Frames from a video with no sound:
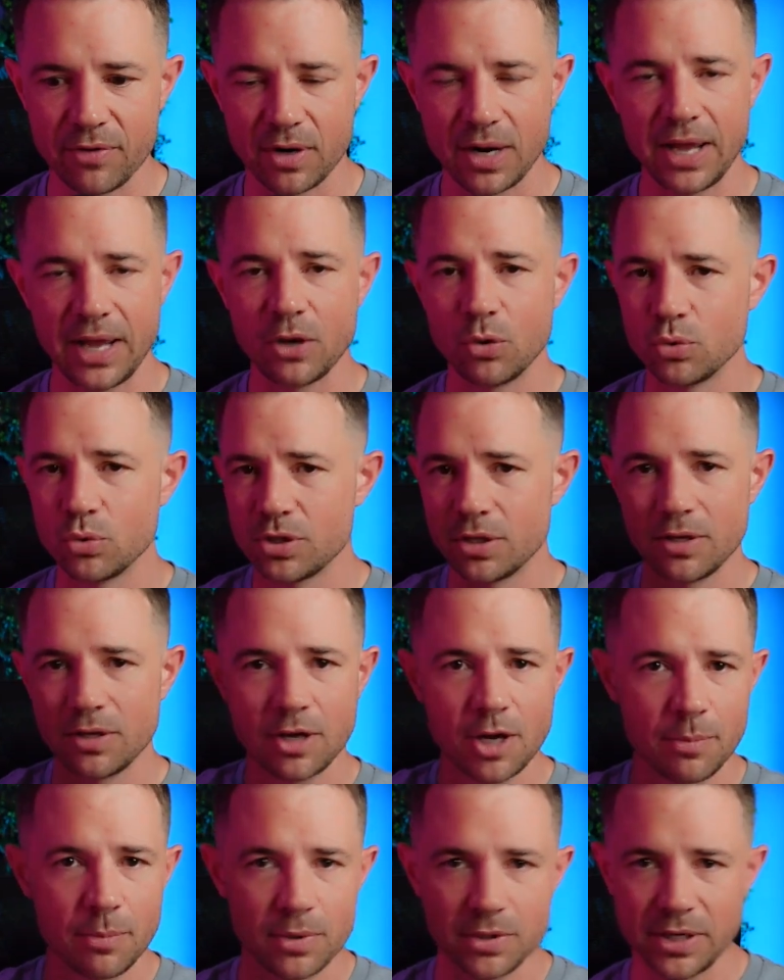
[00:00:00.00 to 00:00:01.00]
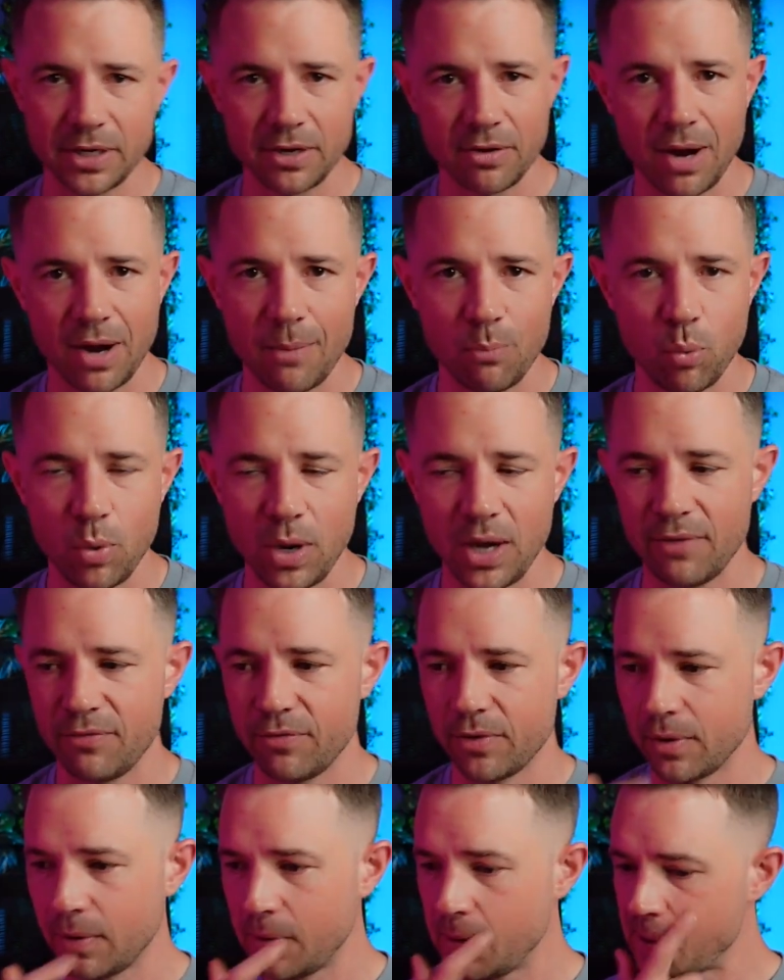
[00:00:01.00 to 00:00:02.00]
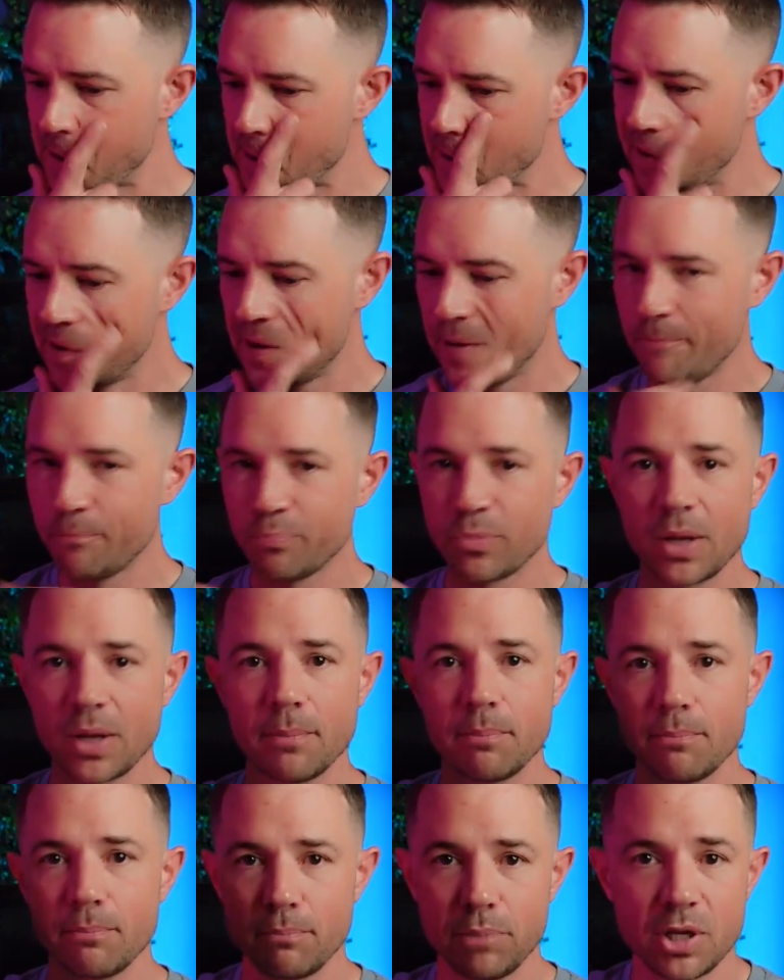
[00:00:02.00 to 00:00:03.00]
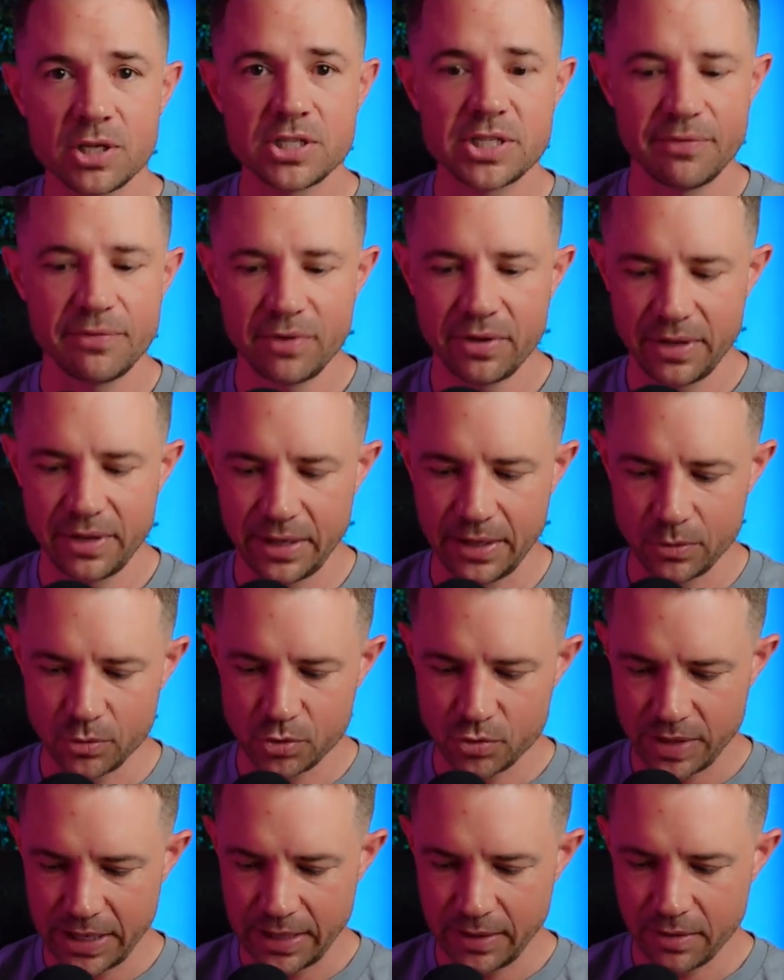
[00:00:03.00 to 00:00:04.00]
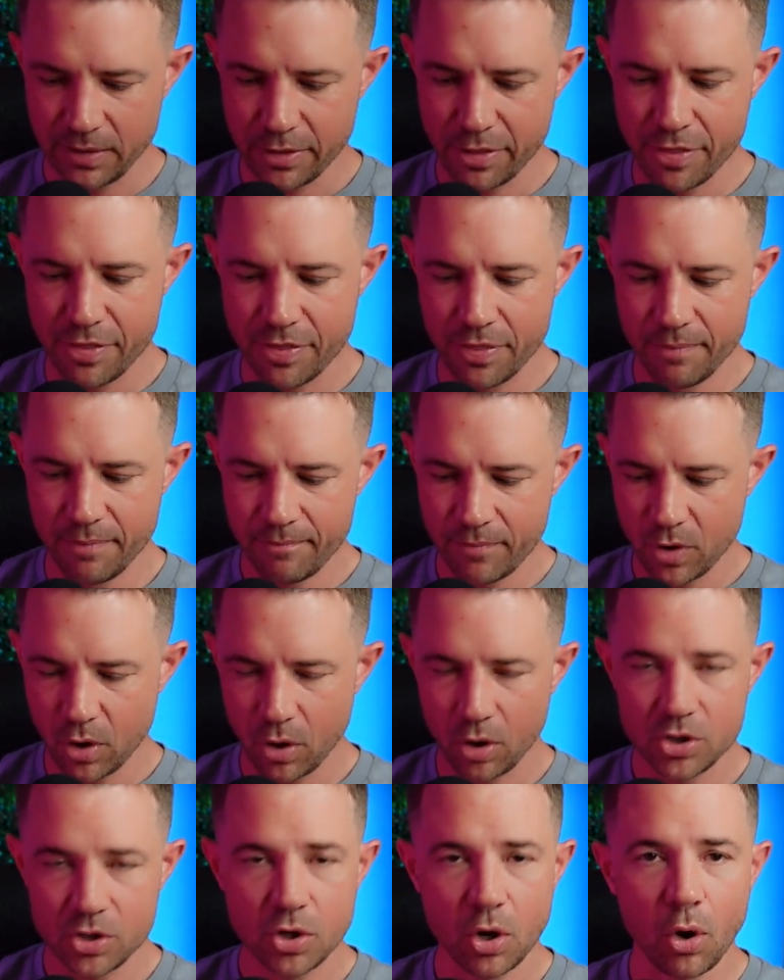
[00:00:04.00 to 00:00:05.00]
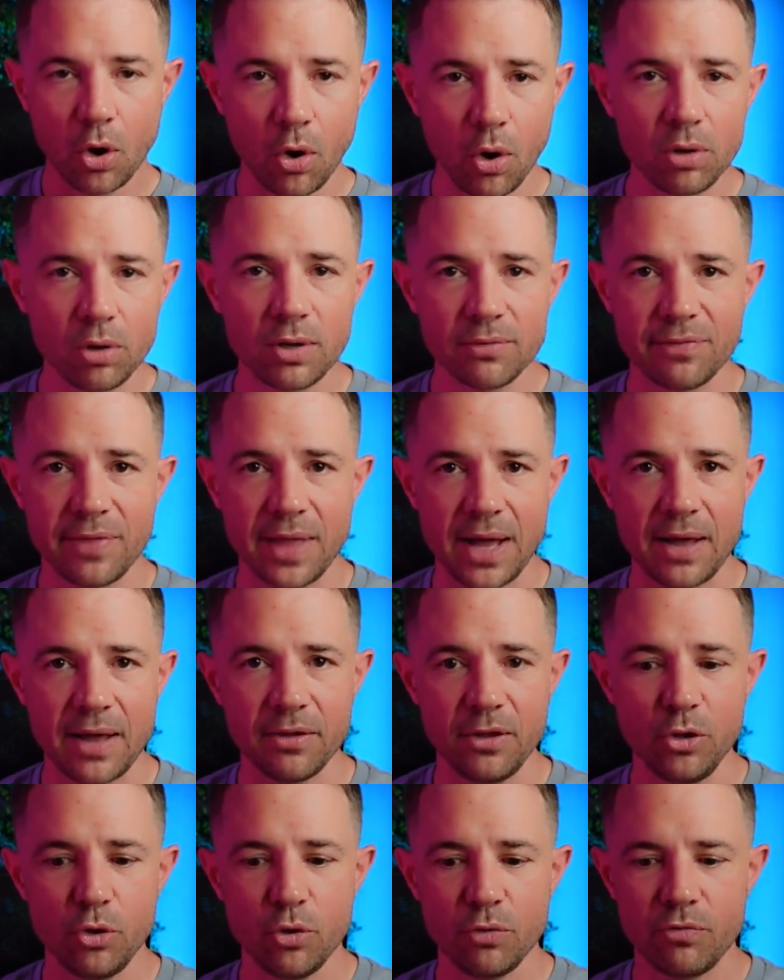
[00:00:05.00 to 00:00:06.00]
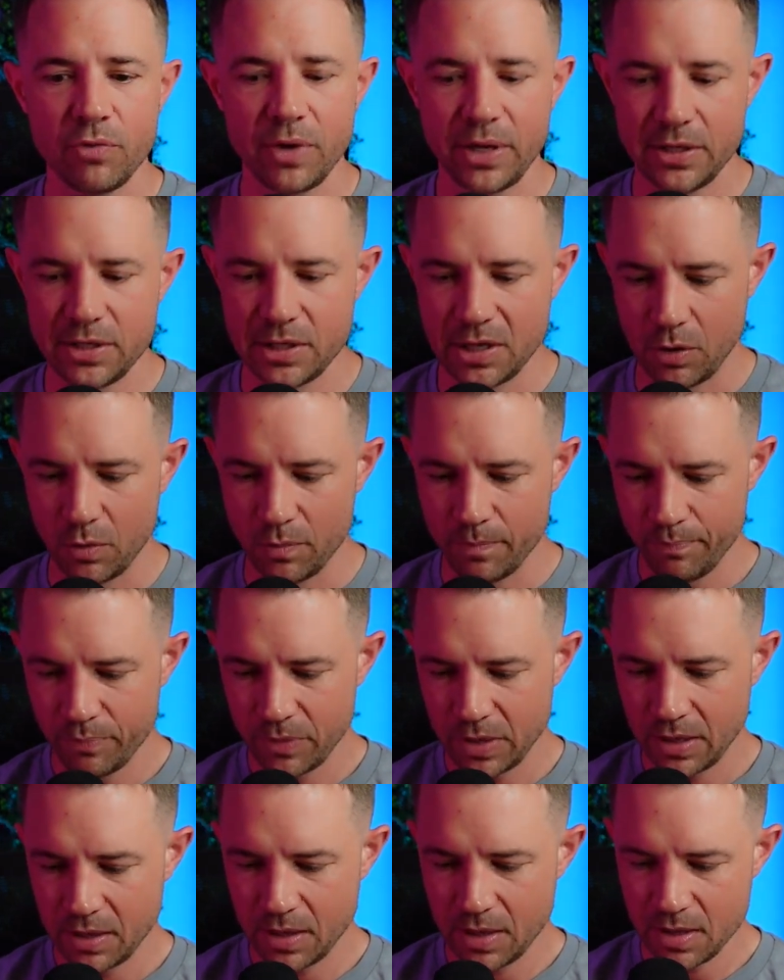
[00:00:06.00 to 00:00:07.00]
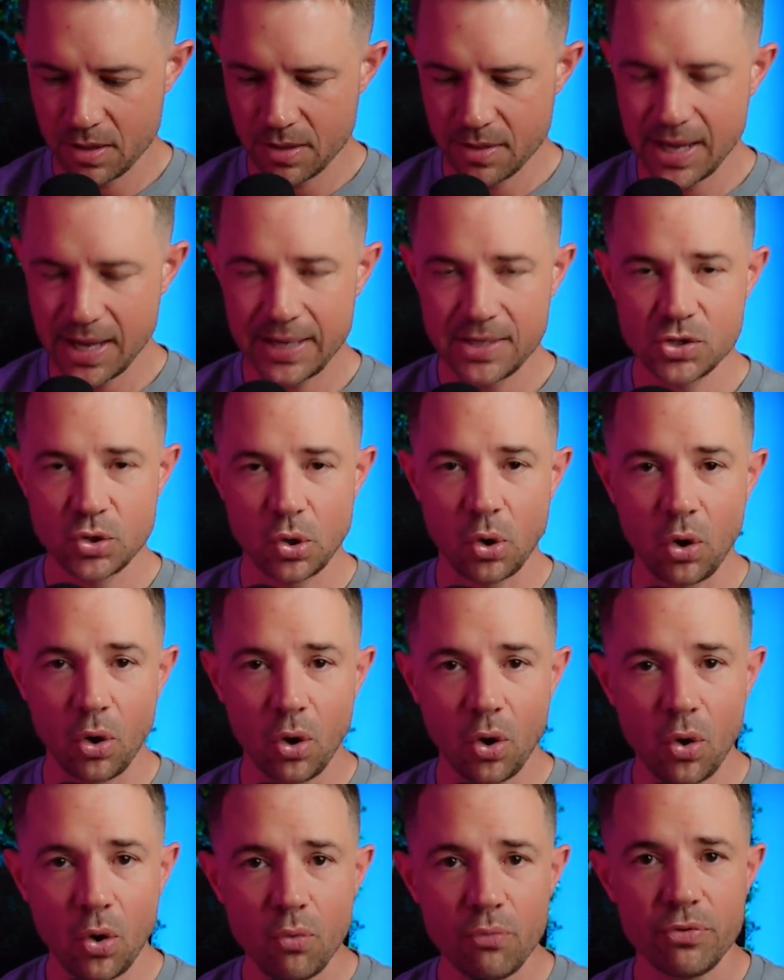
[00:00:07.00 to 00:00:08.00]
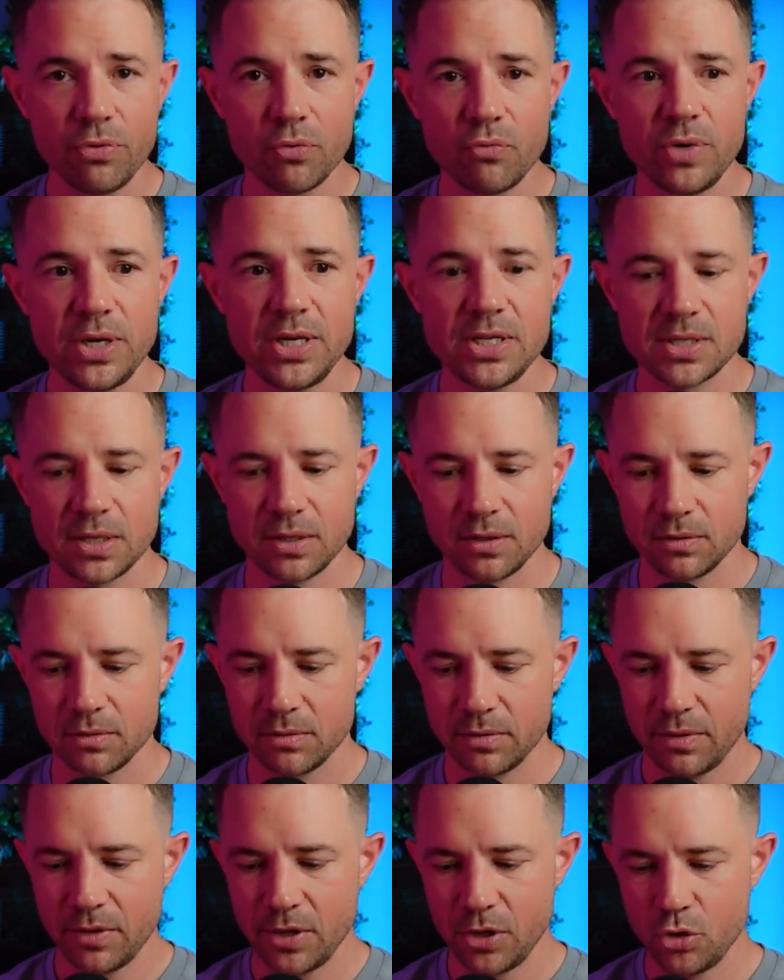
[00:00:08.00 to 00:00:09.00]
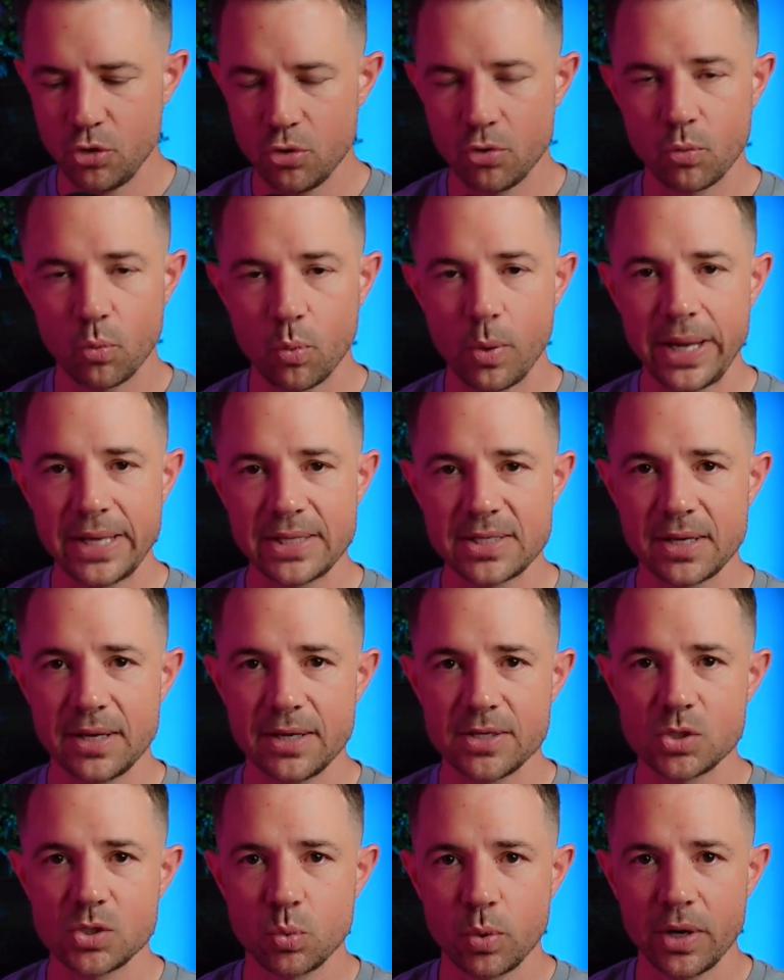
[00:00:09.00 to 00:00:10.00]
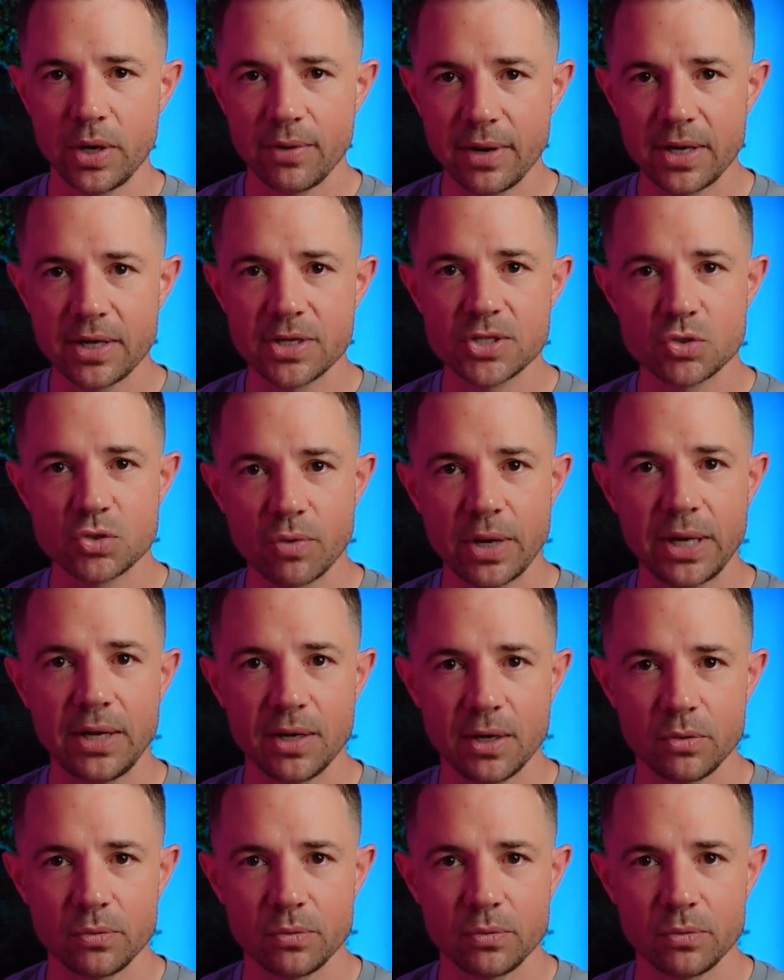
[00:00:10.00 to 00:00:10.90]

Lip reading: I go to the cupboard and grab whatever. Plus everything else, right? All of that you've written down, that is all the reason that your weight is where it is right now.